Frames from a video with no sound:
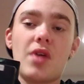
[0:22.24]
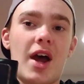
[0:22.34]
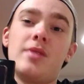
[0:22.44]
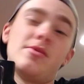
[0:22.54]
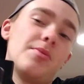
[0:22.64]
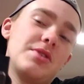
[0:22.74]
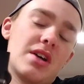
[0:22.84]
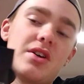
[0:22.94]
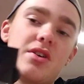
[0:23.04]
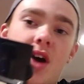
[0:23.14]
let me
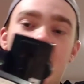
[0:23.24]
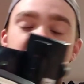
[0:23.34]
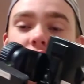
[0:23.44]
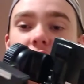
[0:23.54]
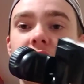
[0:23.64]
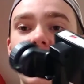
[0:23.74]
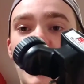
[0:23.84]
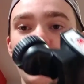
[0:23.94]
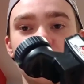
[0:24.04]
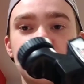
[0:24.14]
tell you, I
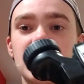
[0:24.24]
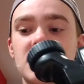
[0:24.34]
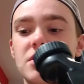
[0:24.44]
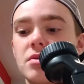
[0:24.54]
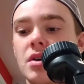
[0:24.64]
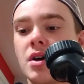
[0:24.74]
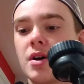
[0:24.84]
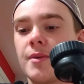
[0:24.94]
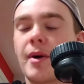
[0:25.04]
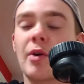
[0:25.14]
use this
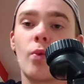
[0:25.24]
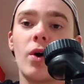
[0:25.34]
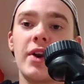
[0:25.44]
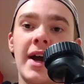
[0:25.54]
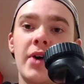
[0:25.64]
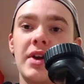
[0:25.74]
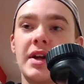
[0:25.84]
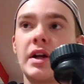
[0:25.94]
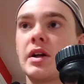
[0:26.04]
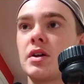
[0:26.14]
on one
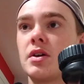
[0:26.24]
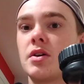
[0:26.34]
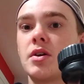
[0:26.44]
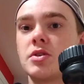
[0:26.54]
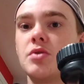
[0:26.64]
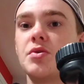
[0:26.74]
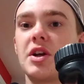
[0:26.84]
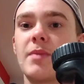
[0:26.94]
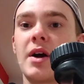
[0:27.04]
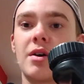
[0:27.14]
outing,
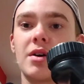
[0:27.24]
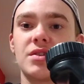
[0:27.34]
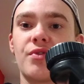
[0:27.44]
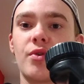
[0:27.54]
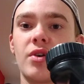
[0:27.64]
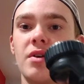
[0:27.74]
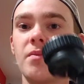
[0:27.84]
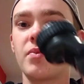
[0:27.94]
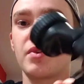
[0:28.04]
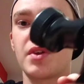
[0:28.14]
tuning my RS4.
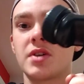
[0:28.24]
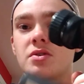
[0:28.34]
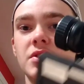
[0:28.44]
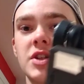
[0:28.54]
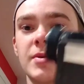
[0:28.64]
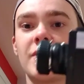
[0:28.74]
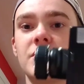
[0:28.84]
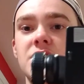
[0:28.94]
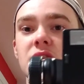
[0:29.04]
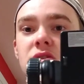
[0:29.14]
It's the only time I've
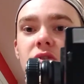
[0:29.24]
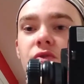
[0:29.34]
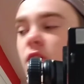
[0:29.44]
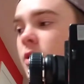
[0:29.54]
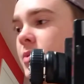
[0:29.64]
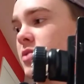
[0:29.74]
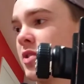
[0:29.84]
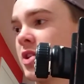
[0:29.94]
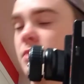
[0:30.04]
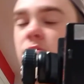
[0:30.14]
used it so far because my
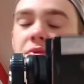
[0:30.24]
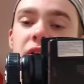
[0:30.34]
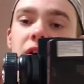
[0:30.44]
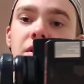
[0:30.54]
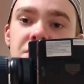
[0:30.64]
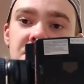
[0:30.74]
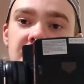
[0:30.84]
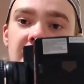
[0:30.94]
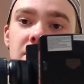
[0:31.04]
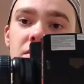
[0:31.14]
WPL is
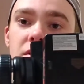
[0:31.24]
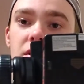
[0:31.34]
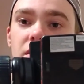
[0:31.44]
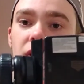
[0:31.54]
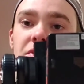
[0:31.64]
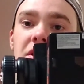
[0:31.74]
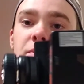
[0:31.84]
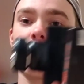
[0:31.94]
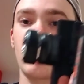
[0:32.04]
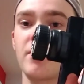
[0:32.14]
down. Currently, I'm
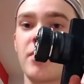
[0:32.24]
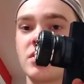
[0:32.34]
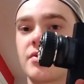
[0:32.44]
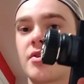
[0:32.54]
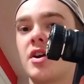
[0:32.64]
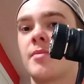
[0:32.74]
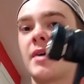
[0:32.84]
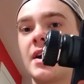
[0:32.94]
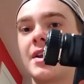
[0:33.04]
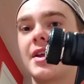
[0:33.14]
ordering parts for it in my
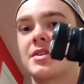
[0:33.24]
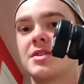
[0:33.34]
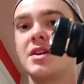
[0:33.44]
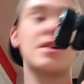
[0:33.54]
LST.